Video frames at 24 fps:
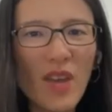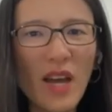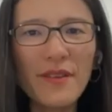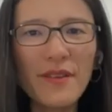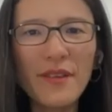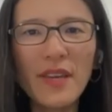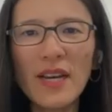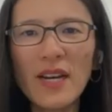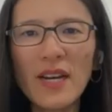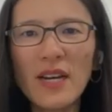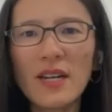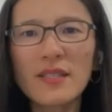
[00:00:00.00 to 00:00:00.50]

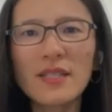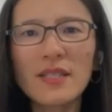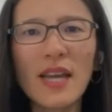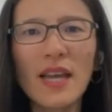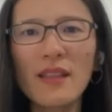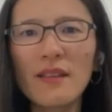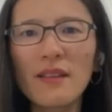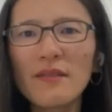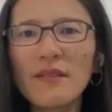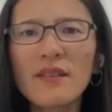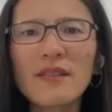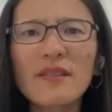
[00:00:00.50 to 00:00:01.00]
Yeah,
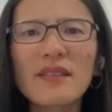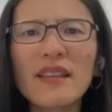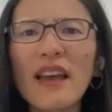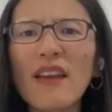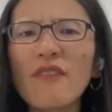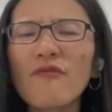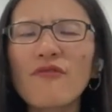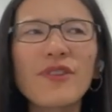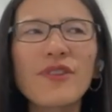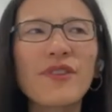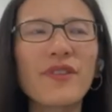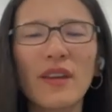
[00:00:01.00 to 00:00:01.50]
talent is
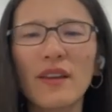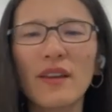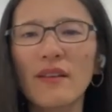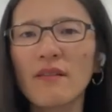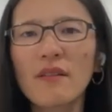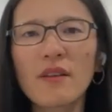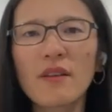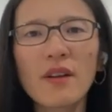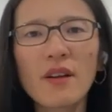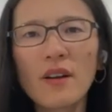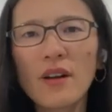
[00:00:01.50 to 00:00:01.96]
everything,